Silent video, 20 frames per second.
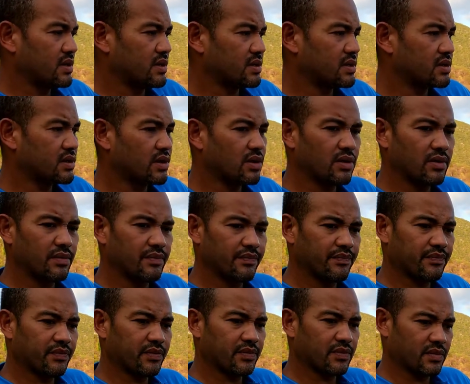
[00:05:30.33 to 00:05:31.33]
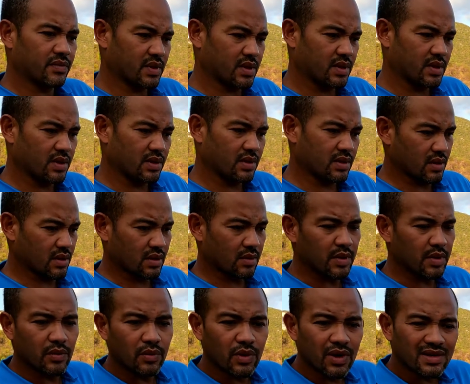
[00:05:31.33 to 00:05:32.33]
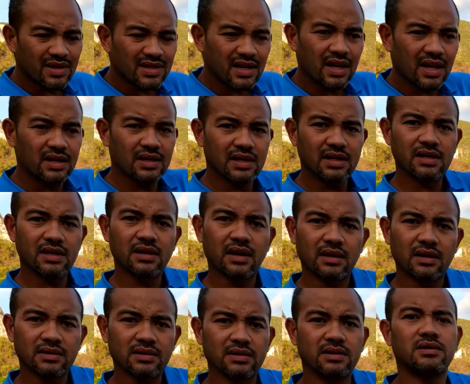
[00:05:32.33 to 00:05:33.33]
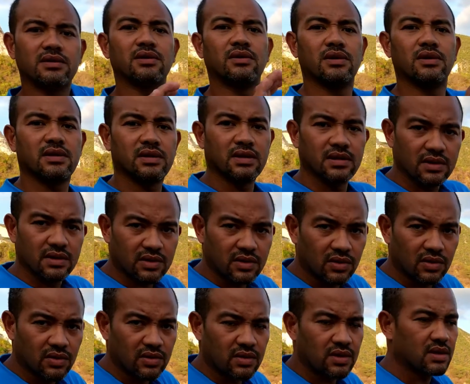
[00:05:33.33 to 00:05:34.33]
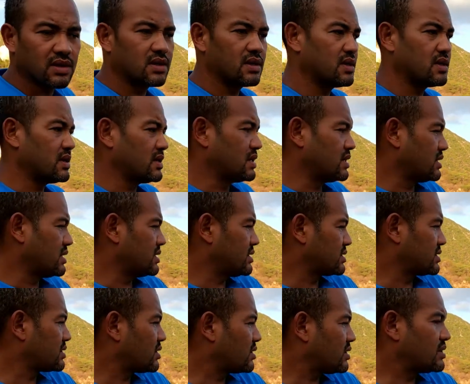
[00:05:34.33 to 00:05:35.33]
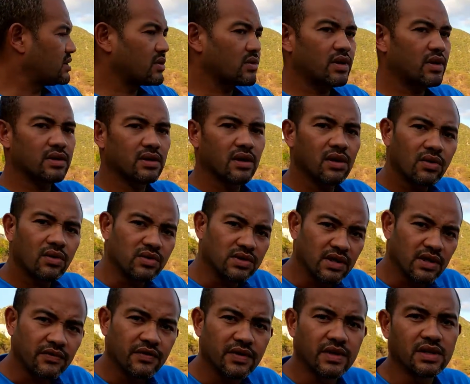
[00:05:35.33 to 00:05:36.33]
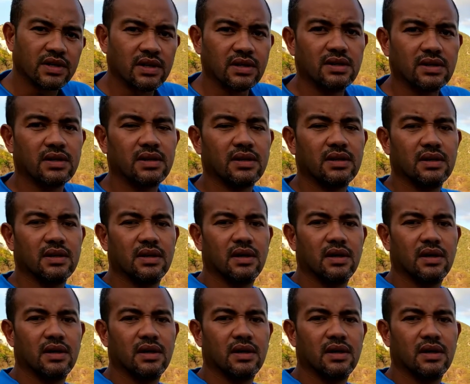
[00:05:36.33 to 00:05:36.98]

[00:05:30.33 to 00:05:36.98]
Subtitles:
So I mean, we're slightly in the north, so the sun is in the south. So you're going to lose efficiency.